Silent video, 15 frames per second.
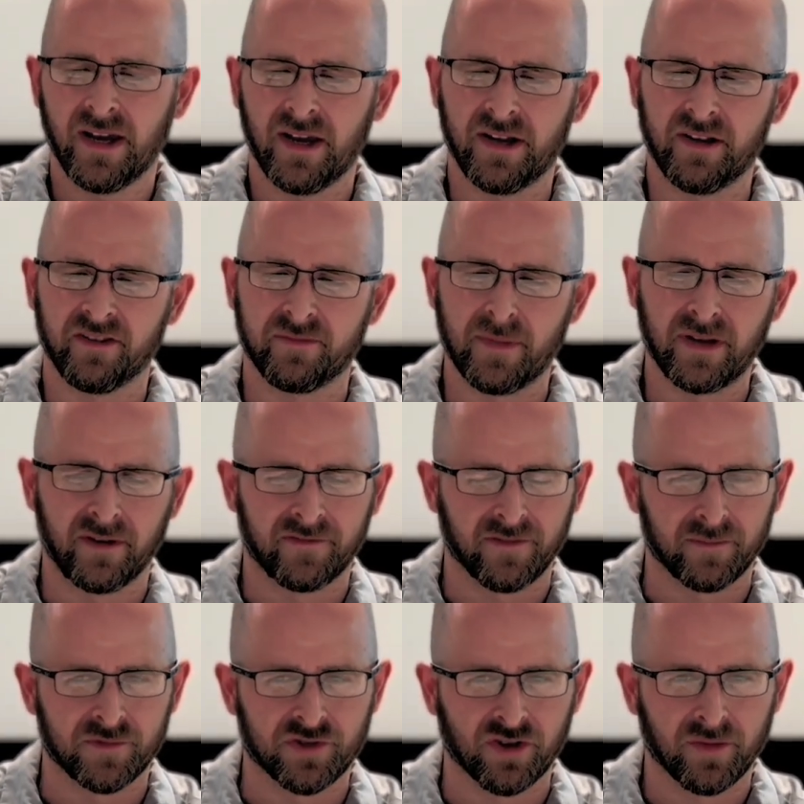it has made it
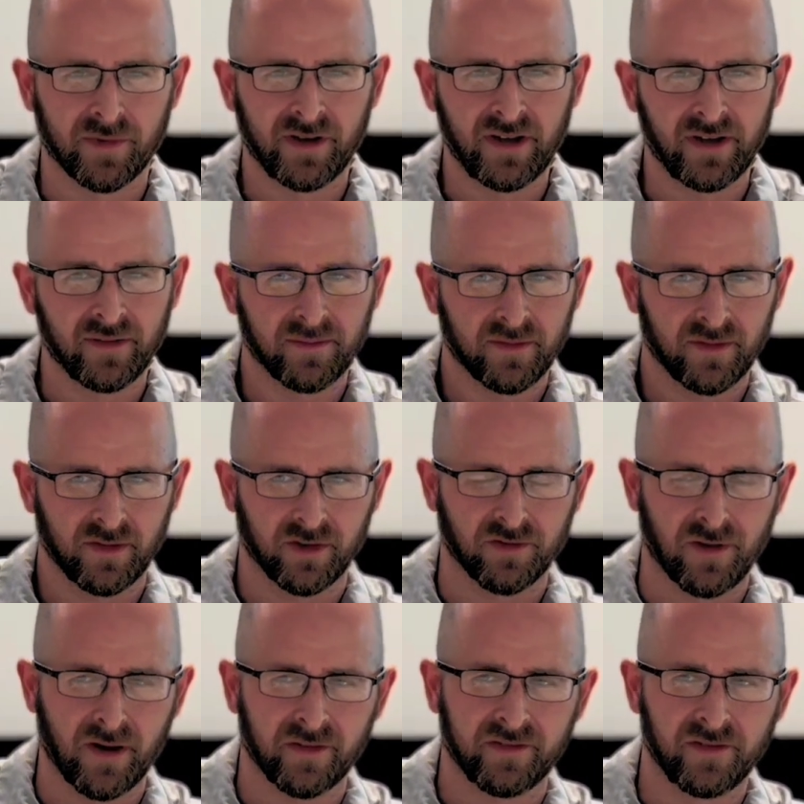from Germany,
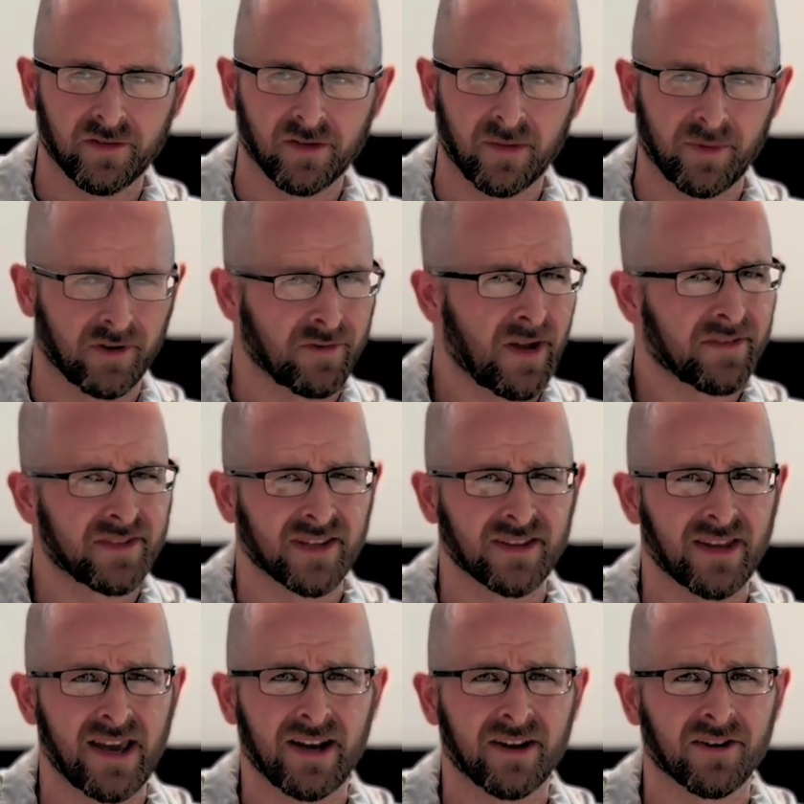across Europe, across the
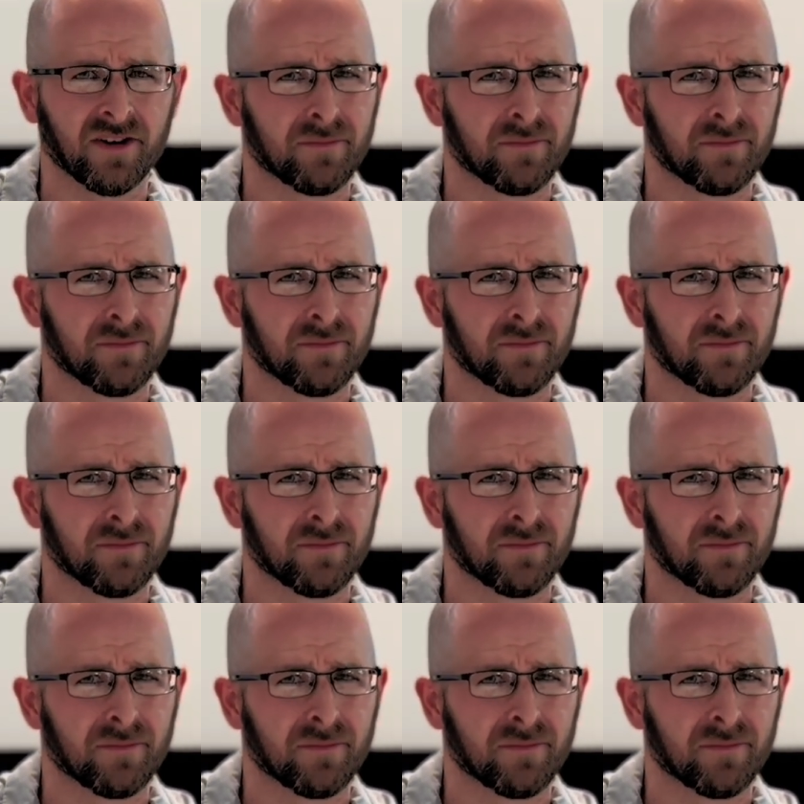Atlantic,